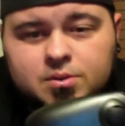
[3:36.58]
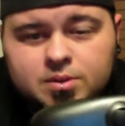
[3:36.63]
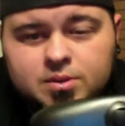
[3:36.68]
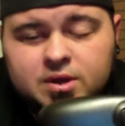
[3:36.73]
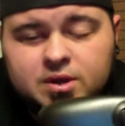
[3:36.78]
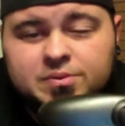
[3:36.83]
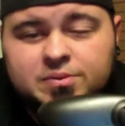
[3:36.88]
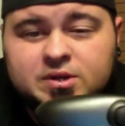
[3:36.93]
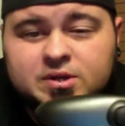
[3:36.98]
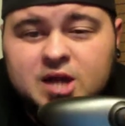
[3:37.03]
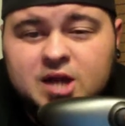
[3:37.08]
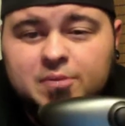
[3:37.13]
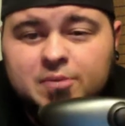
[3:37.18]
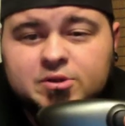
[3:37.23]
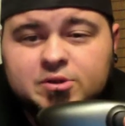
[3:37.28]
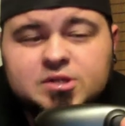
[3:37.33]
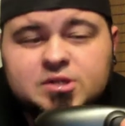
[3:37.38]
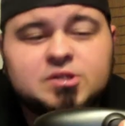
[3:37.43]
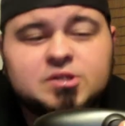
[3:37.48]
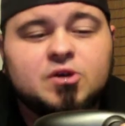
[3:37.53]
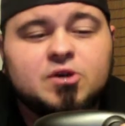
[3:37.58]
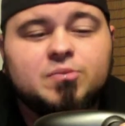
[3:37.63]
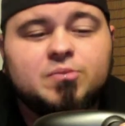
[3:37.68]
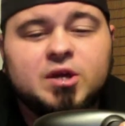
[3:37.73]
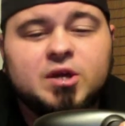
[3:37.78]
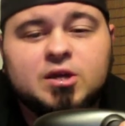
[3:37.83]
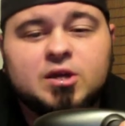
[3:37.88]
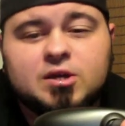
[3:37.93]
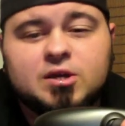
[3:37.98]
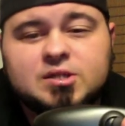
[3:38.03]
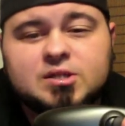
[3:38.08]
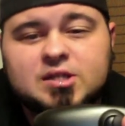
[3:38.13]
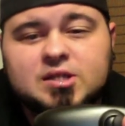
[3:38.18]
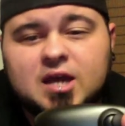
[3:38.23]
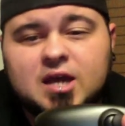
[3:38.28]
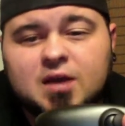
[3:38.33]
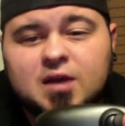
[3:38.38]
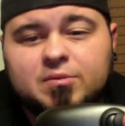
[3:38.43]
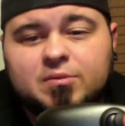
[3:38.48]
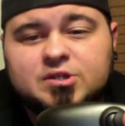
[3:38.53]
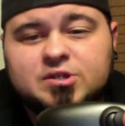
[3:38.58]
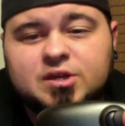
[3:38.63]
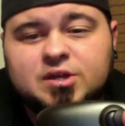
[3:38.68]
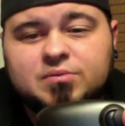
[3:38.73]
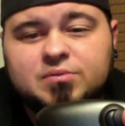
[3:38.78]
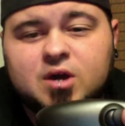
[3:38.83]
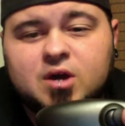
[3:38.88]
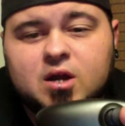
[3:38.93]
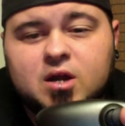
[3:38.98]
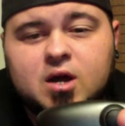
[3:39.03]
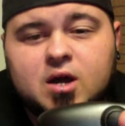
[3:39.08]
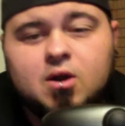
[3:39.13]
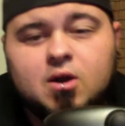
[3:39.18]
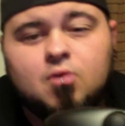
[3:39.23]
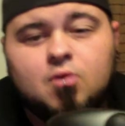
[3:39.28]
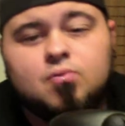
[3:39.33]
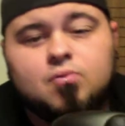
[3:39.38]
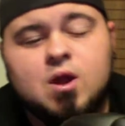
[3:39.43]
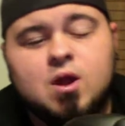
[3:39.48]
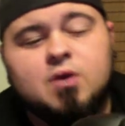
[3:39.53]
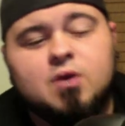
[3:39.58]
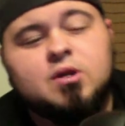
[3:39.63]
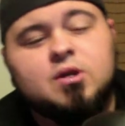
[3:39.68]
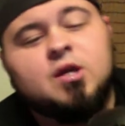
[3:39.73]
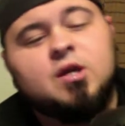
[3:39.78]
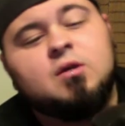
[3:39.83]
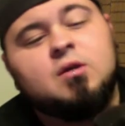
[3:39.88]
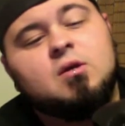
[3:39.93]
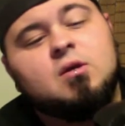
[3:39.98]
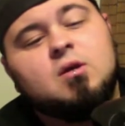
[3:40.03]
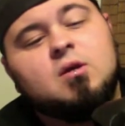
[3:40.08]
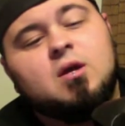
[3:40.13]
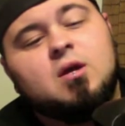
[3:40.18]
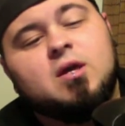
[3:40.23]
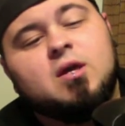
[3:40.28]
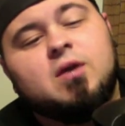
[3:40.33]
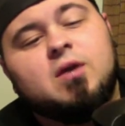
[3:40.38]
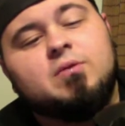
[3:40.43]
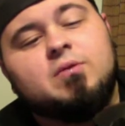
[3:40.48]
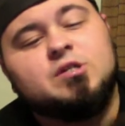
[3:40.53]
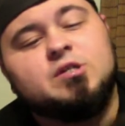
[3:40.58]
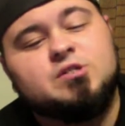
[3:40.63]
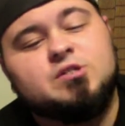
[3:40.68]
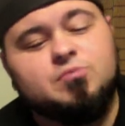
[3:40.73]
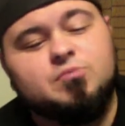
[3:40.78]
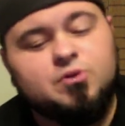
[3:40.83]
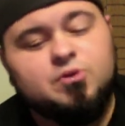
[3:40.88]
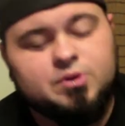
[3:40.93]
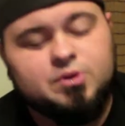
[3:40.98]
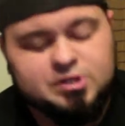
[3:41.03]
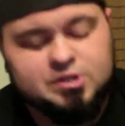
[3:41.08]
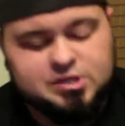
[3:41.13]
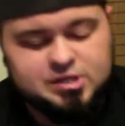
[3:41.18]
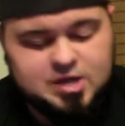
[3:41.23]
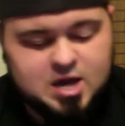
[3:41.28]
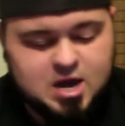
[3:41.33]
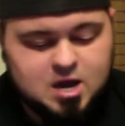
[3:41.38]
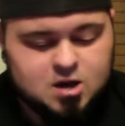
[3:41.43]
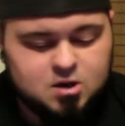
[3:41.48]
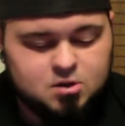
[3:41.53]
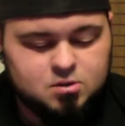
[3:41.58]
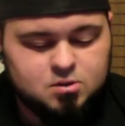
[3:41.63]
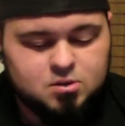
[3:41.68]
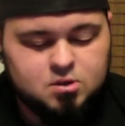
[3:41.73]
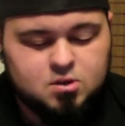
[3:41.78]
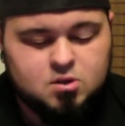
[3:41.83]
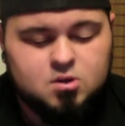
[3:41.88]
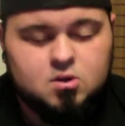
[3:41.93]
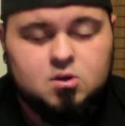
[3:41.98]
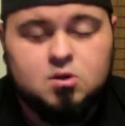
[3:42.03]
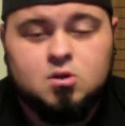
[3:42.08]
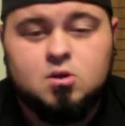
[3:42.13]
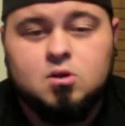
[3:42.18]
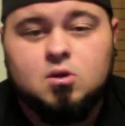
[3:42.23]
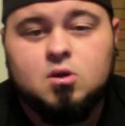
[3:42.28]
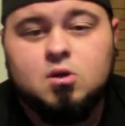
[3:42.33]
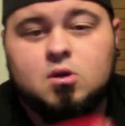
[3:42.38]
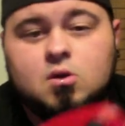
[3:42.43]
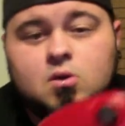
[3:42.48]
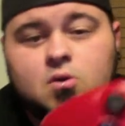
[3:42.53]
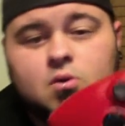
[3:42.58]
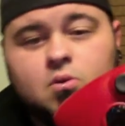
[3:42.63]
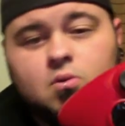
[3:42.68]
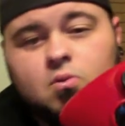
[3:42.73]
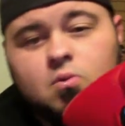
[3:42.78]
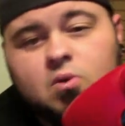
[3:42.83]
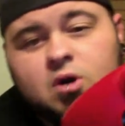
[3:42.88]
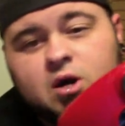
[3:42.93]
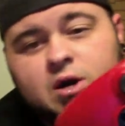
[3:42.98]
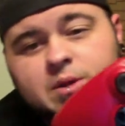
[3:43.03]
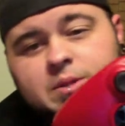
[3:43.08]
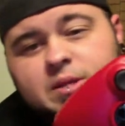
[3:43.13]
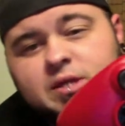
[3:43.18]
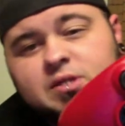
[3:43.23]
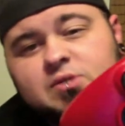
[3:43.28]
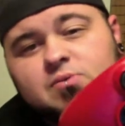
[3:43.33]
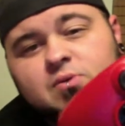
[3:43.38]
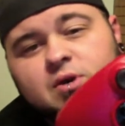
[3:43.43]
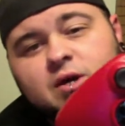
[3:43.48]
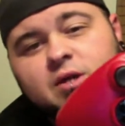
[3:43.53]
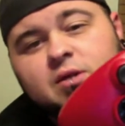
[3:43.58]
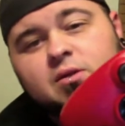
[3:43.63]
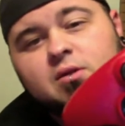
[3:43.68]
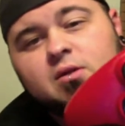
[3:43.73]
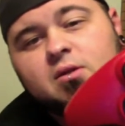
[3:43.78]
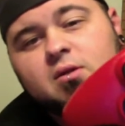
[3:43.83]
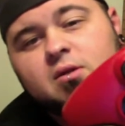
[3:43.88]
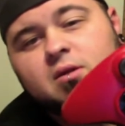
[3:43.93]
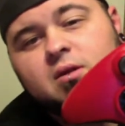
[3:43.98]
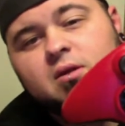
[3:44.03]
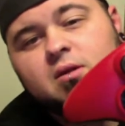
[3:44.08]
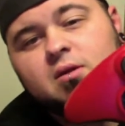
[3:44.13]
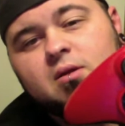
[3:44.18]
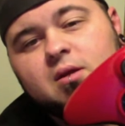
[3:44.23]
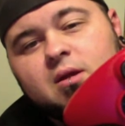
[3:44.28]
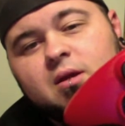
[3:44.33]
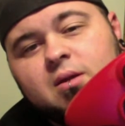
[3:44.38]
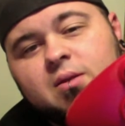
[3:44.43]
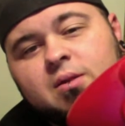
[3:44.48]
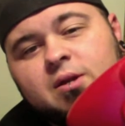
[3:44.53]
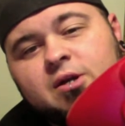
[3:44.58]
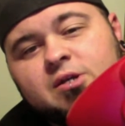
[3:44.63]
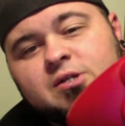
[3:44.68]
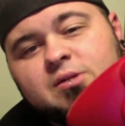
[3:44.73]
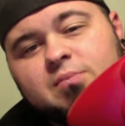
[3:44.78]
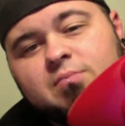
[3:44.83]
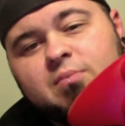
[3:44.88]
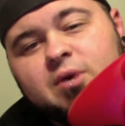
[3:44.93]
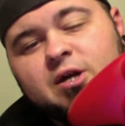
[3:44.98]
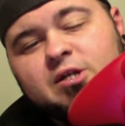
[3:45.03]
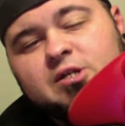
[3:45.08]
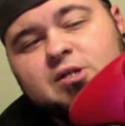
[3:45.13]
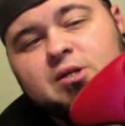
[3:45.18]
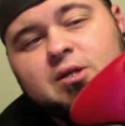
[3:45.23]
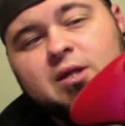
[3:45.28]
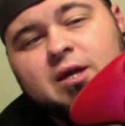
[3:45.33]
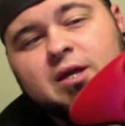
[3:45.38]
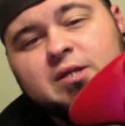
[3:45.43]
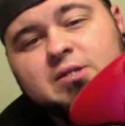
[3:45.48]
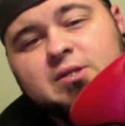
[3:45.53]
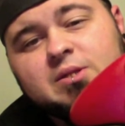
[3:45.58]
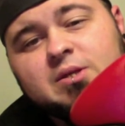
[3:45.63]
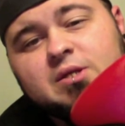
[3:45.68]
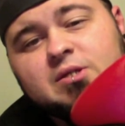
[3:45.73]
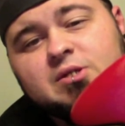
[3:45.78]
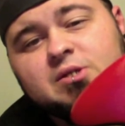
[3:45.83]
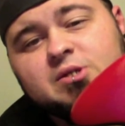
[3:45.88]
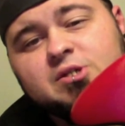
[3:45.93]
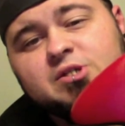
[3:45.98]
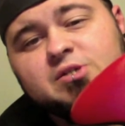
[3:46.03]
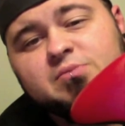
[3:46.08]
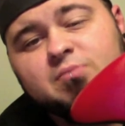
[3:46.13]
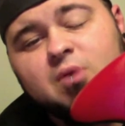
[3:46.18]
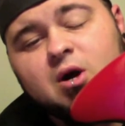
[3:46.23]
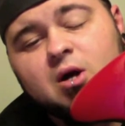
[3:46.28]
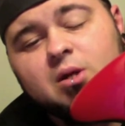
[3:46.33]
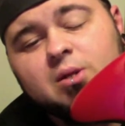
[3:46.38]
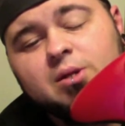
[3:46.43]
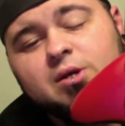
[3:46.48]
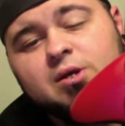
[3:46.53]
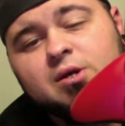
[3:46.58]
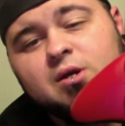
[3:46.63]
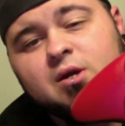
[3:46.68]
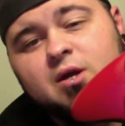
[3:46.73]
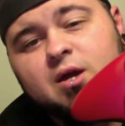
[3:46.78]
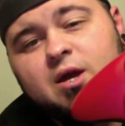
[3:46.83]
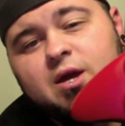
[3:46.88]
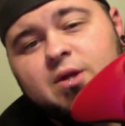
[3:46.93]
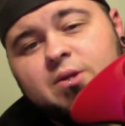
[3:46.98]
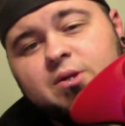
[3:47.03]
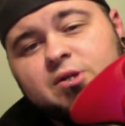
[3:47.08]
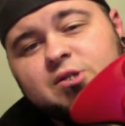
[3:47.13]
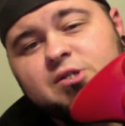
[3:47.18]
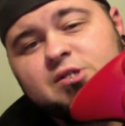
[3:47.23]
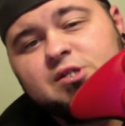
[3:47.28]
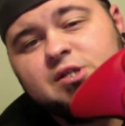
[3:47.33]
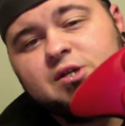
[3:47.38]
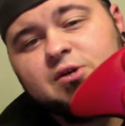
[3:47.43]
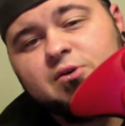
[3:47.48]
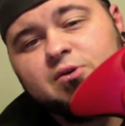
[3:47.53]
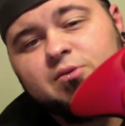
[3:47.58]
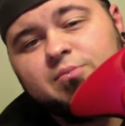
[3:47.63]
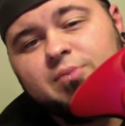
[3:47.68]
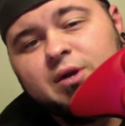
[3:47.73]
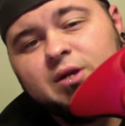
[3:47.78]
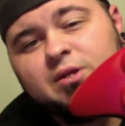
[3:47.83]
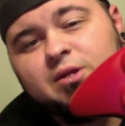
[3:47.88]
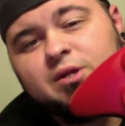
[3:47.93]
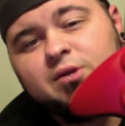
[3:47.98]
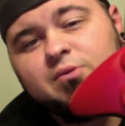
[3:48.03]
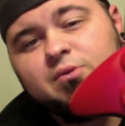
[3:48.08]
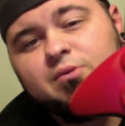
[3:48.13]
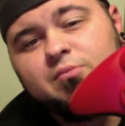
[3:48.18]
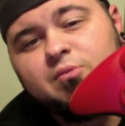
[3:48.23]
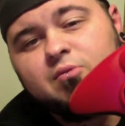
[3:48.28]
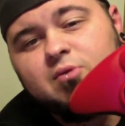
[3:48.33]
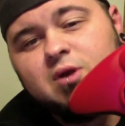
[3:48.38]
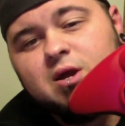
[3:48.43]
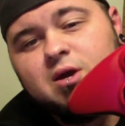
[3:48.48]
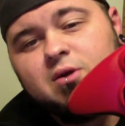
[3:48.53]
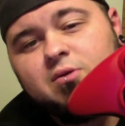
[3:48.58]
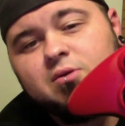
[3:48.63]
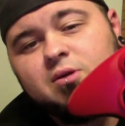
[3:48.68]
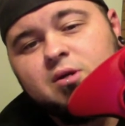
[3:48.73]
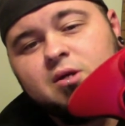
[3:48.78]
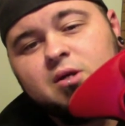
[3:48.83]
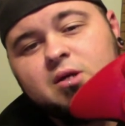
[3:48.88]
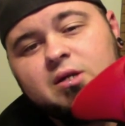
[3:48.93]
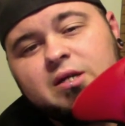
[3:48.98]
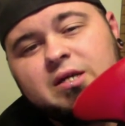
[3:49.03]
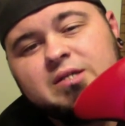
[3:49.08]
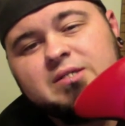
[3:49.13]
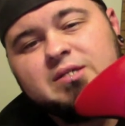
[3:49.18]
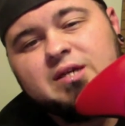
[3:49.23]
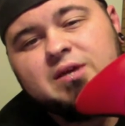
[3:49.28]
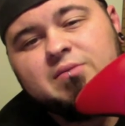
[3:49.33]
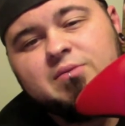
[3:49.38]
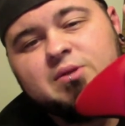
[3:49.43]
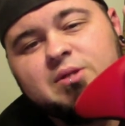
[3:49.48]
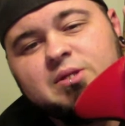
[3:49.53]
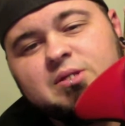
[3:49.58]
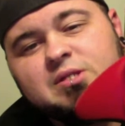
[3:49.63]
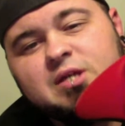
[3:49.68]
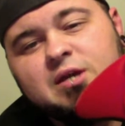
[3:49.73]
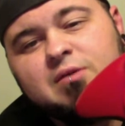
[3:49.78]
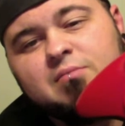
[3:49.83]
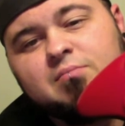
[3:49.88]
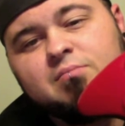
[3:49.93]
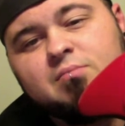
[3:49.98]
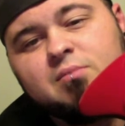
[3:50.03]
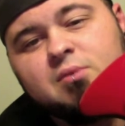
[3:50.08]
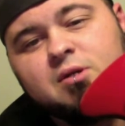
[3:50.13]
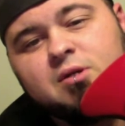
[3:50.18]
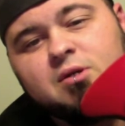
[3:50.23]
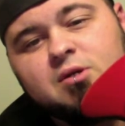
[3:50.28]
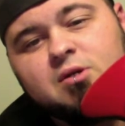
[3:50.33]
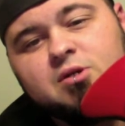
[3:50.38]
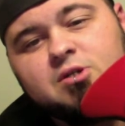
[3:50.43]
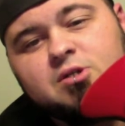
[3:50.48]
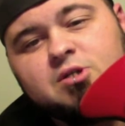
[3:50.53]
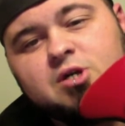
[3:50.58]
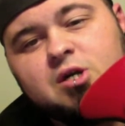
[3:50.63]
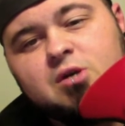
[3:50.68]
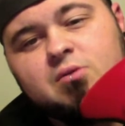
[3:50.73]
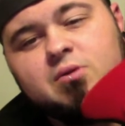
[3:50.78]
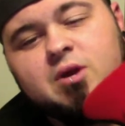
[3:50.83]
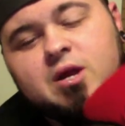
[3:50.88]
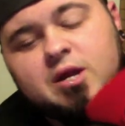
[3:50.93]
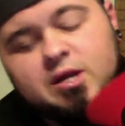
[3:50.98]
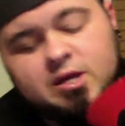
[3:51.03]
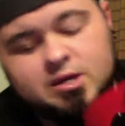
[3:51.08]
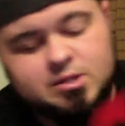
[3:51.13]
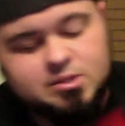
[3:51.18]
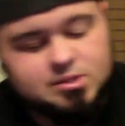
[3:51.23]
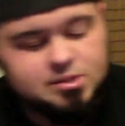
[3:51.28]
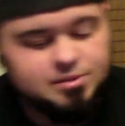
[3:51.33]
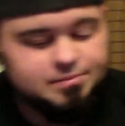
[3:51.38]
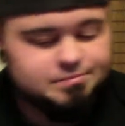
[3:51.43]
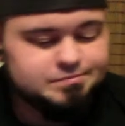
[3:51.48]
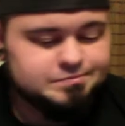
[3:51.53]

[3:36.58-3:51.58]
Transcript: if the top wasn't so big, you can see how much they've cut out around it and give it a smoother style, where on this one, there's a much, like I said, these are smaller, and there's still barely any room around. Doesn't give you the same turn radius.